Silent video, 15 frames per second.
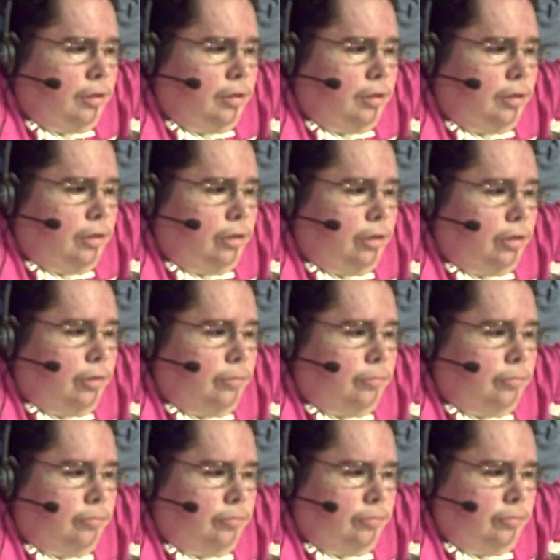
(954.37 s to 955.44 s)
Uh,
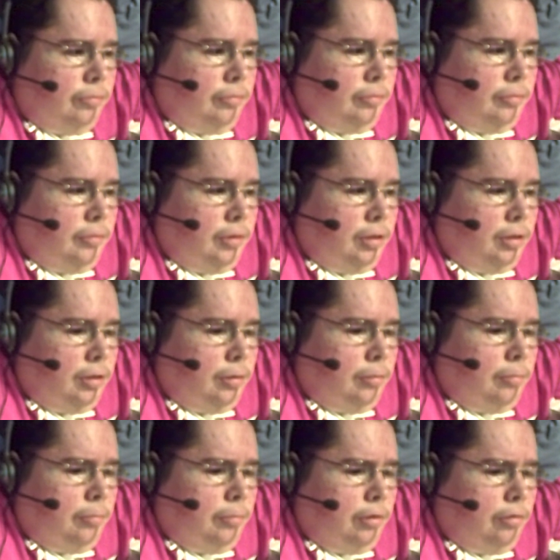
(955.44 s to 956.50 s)

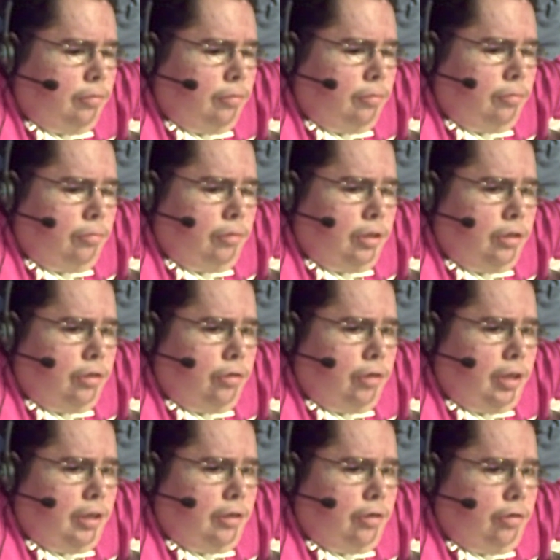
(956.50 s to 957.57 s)
but we still got
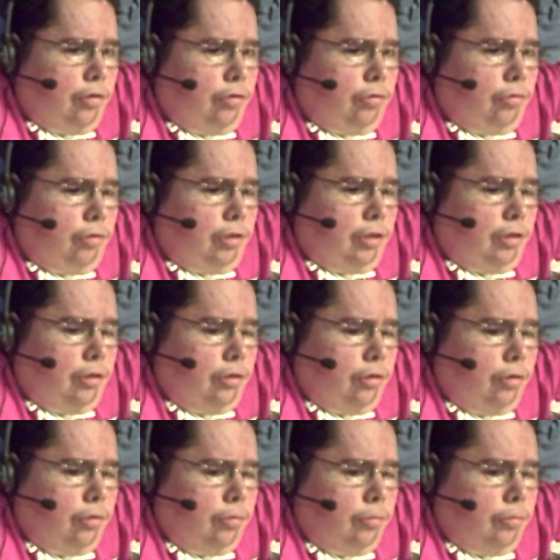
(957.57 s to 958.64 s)
another
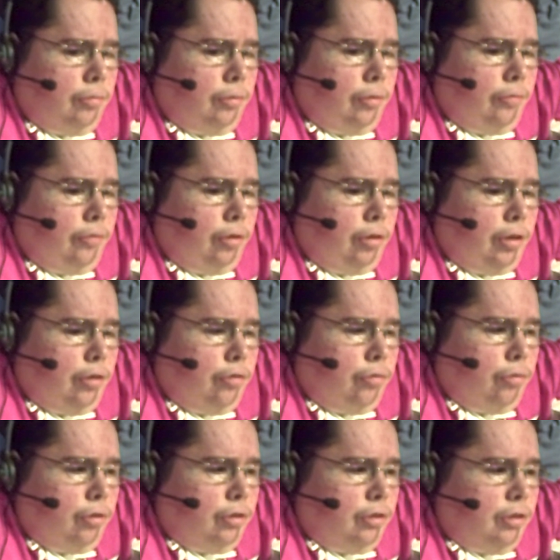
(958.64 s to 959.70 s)
voting
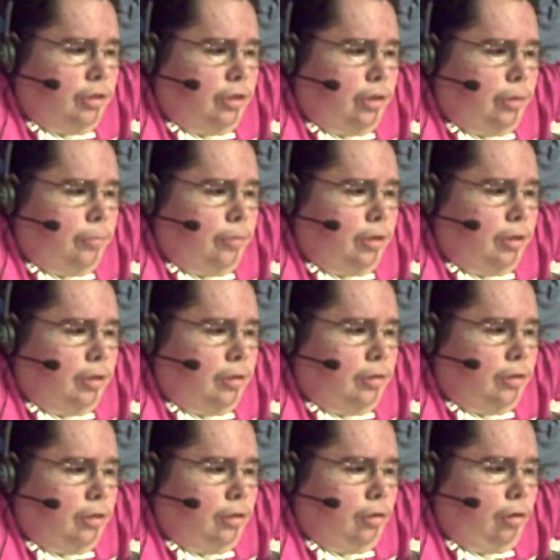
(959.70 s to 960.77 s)
choice to come.
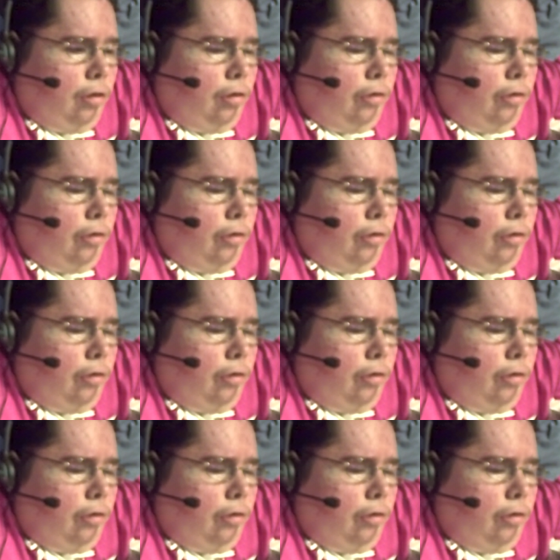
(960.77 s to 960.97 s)
Another Hall of